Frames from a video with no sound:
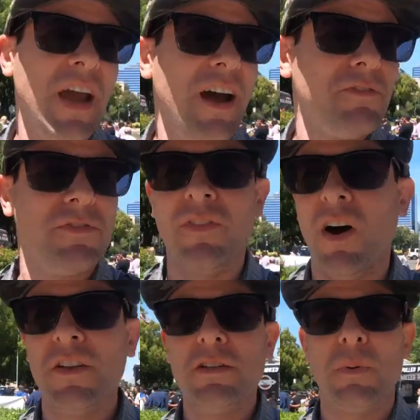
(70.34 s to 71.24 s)
They have
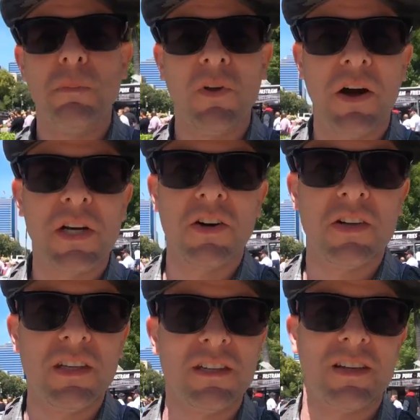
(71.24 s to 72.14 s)
all these people out here
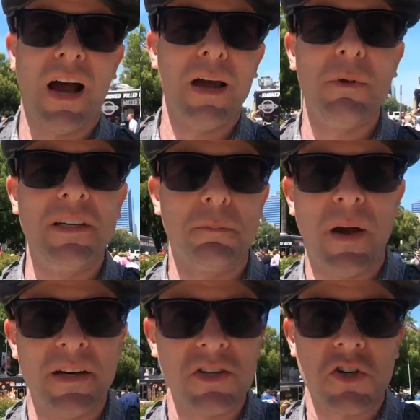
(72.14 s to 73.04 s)
in these I'm
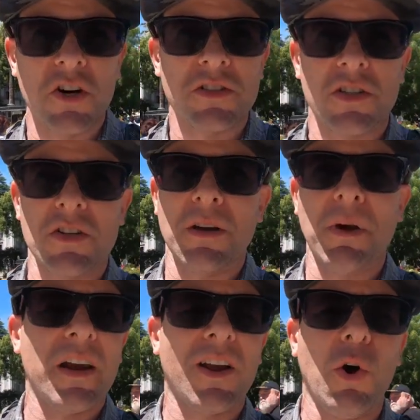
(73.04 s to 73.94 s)
Independent shirts. There's some
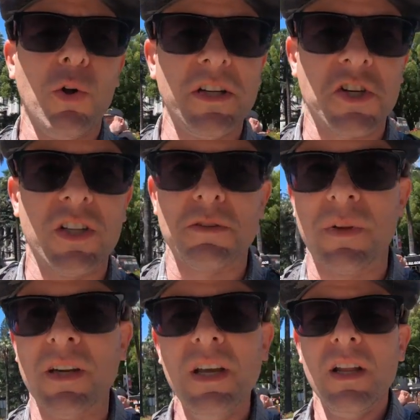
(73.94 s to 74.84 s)
kind of coalition that's
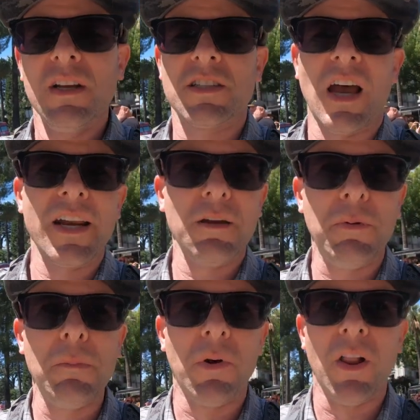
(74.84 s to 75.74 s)
been signing
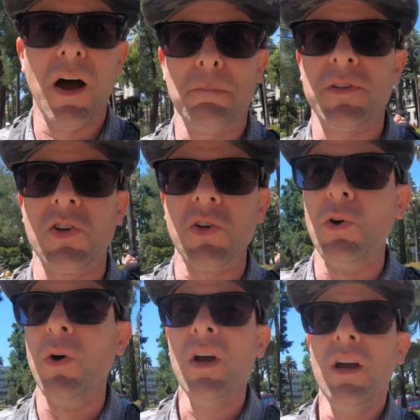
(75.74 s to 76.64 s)
people up
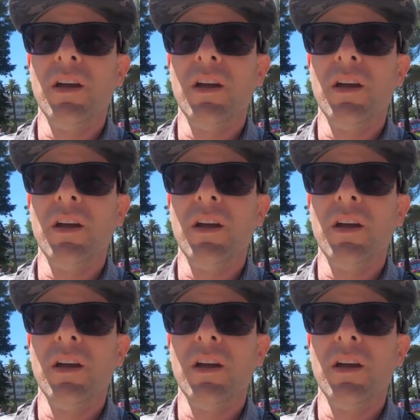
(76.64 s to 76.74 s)
to